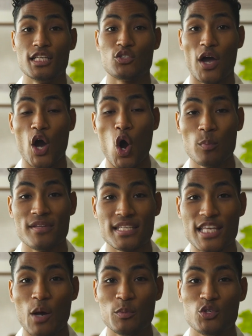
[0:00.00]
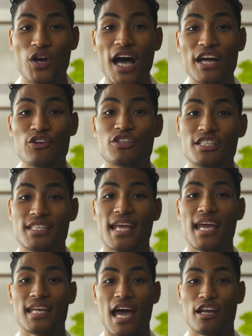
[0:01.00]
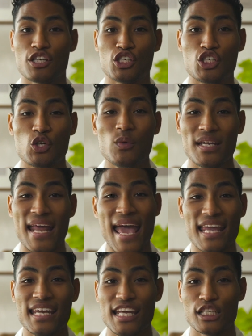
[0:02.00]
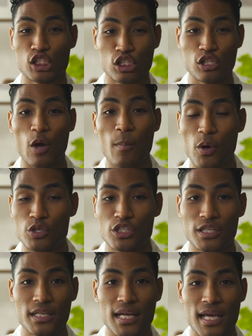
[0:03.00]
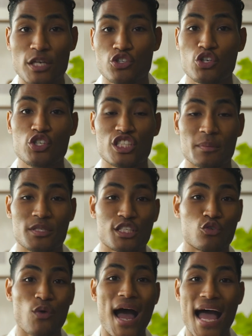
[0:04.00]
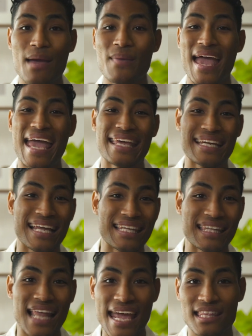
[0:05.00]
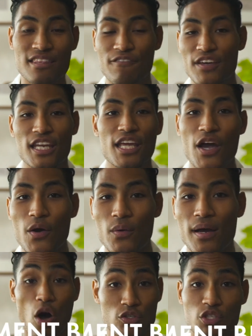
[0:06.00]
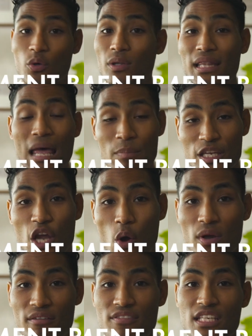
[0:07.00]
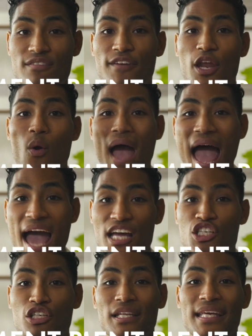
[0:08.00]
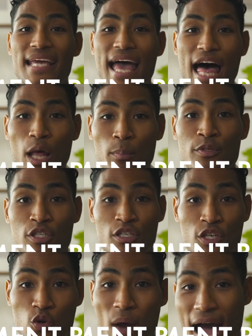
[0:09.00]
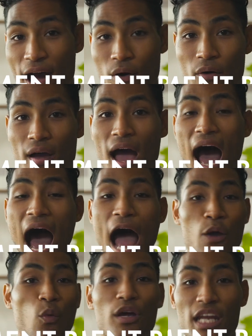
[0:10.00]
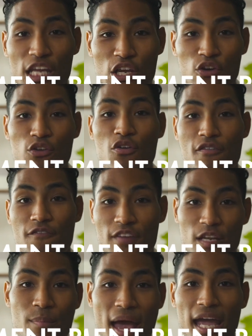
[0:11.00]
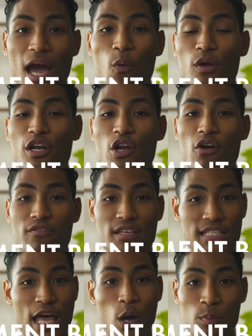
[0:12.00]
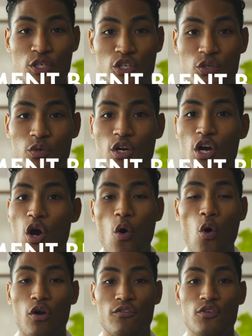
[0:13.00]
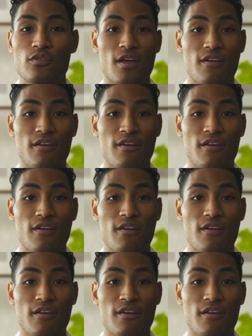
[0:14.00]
So I hope this helped you understand how to shoot and edit in slow motion. Make sure you subscribe and like the video. Also, let me know if this video actually helped you out. I want to hear your feedback. I want to know if this helped you, or if